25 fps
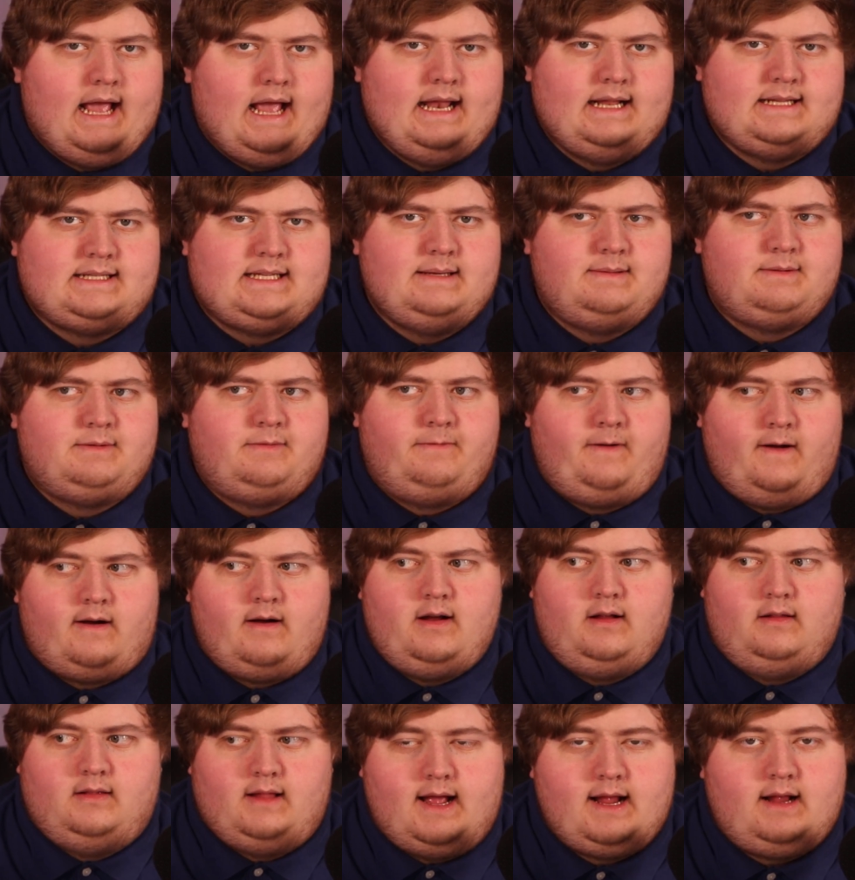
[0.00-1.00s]
And it seems
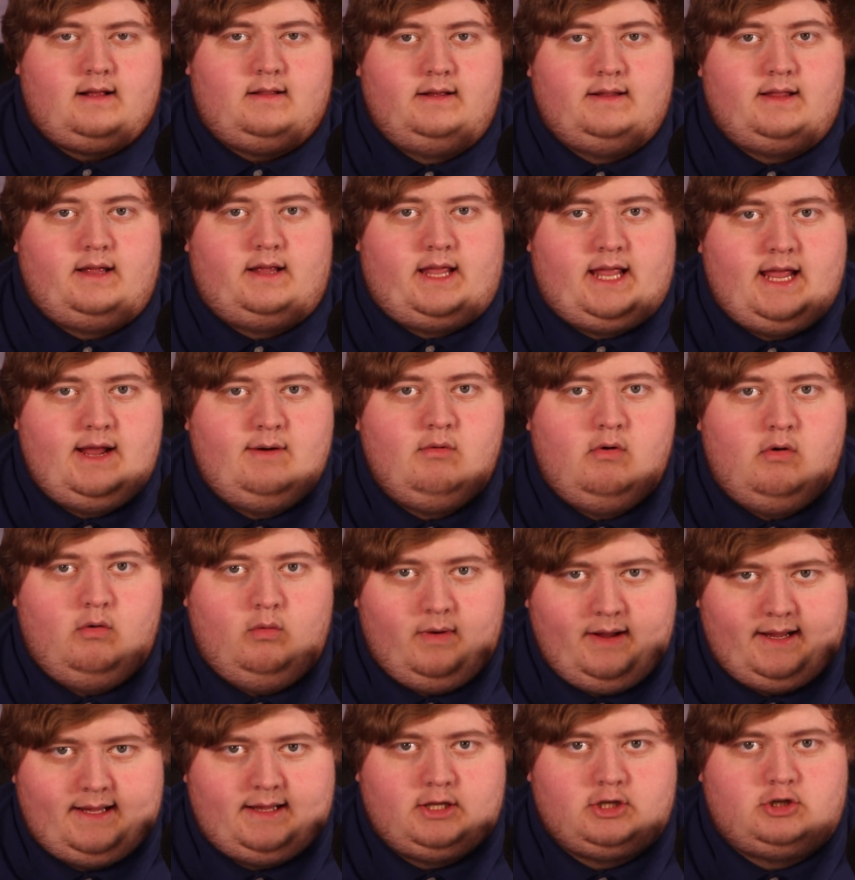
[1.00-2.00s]
very likely that he will
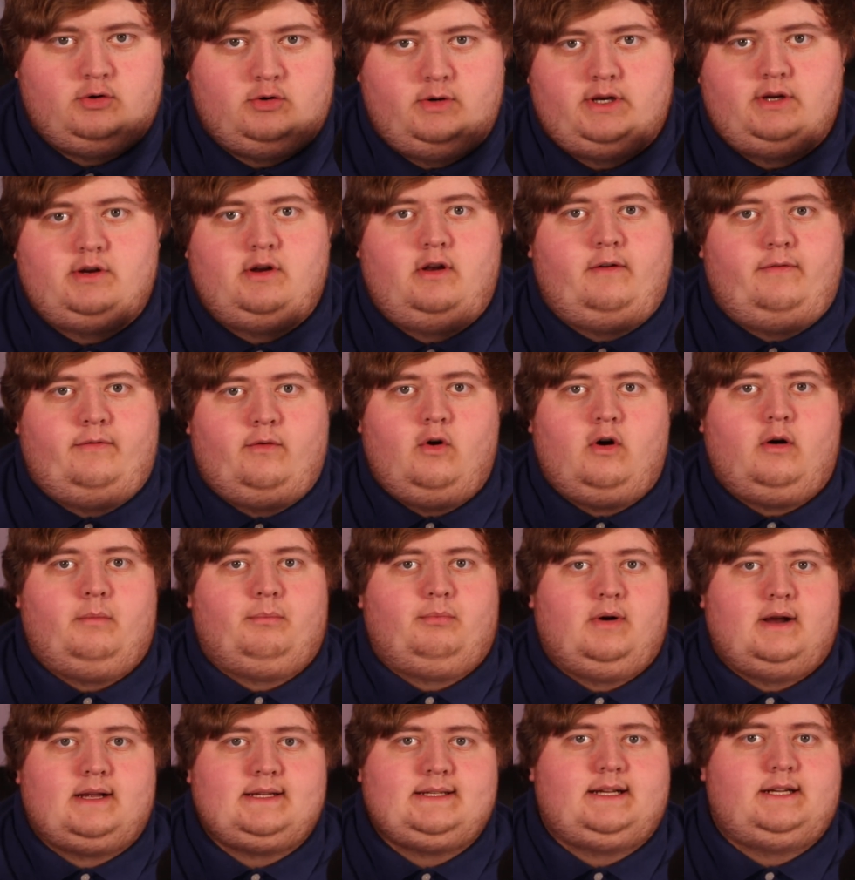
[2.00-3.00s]
win the 2024
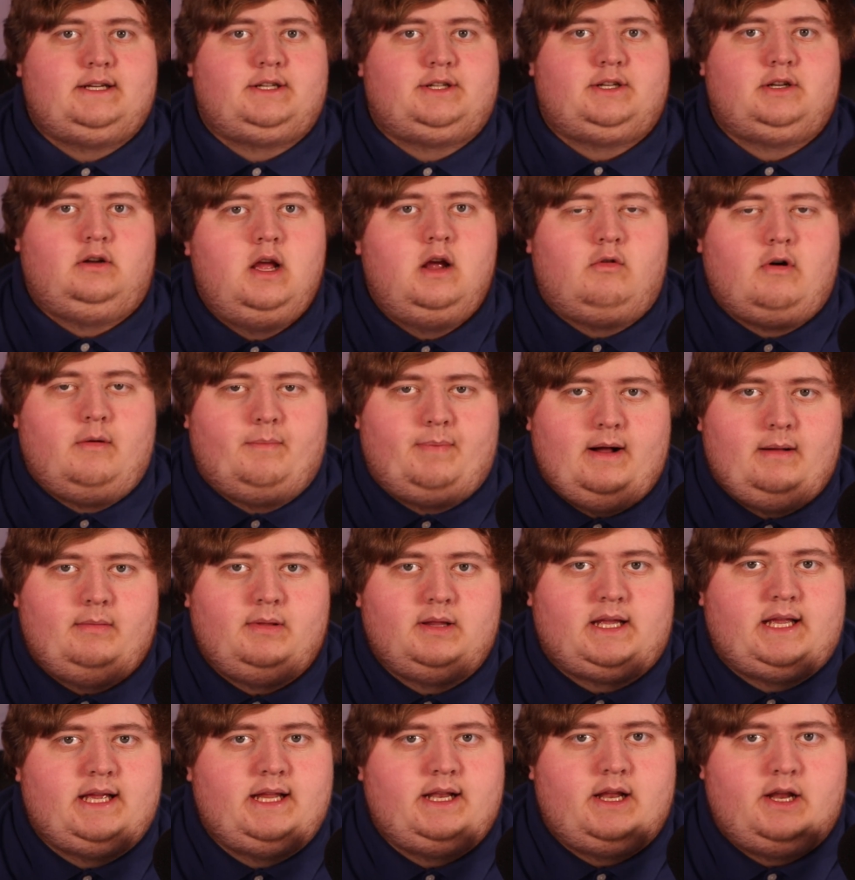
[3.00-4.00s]
presidential
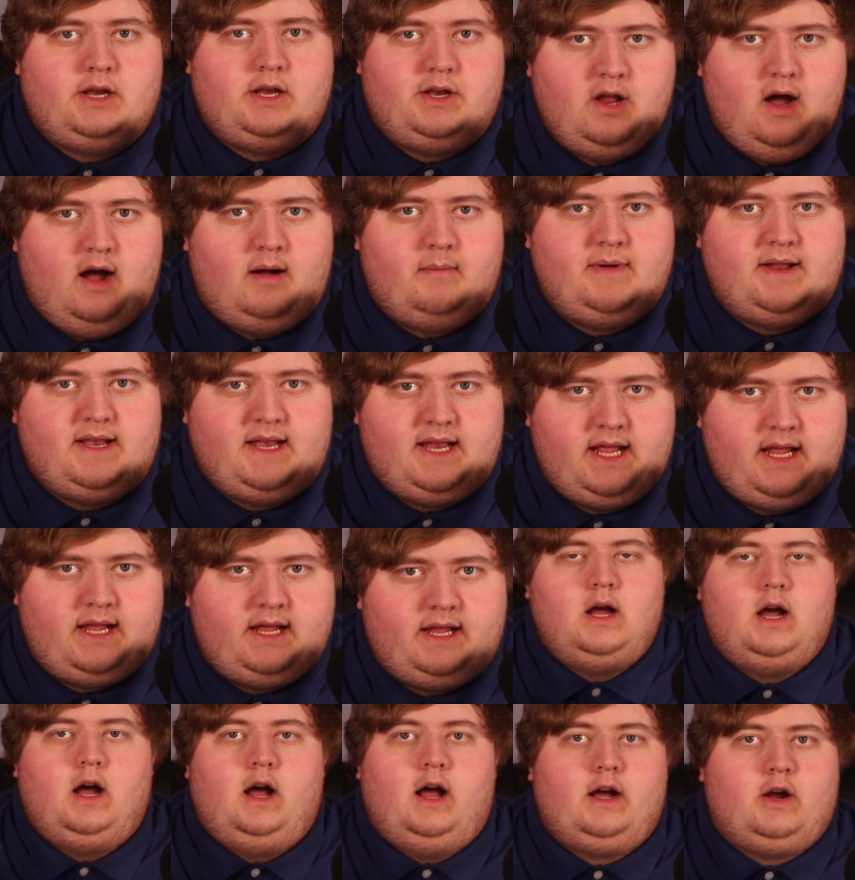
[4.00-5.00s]
Republican
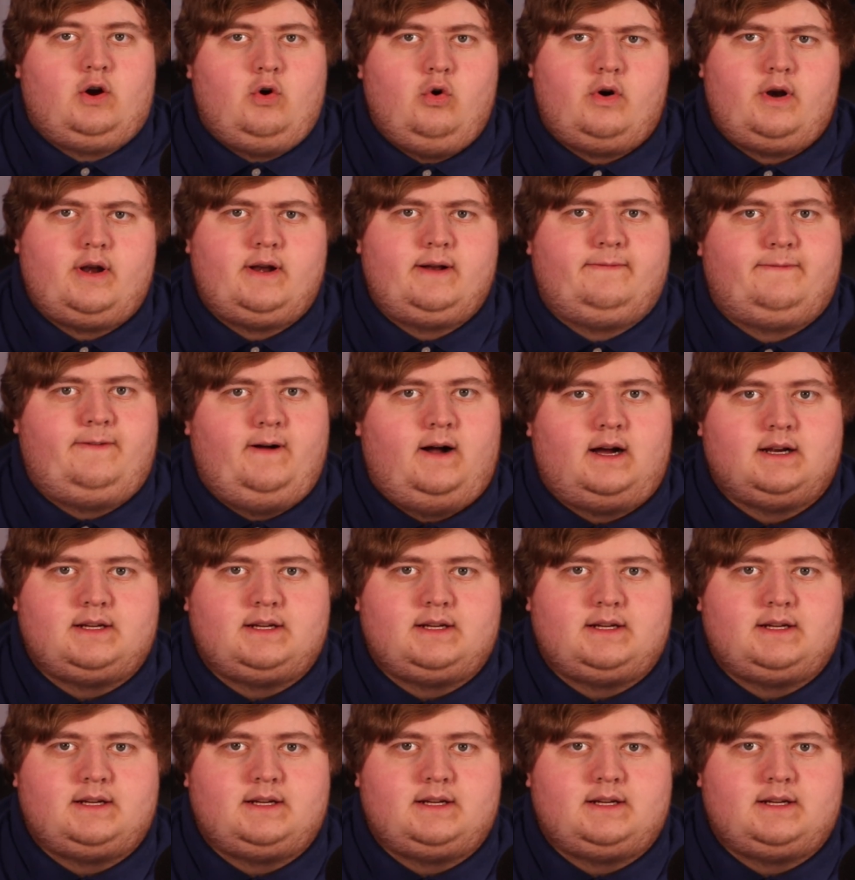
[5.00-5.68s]
nominee. According to Fox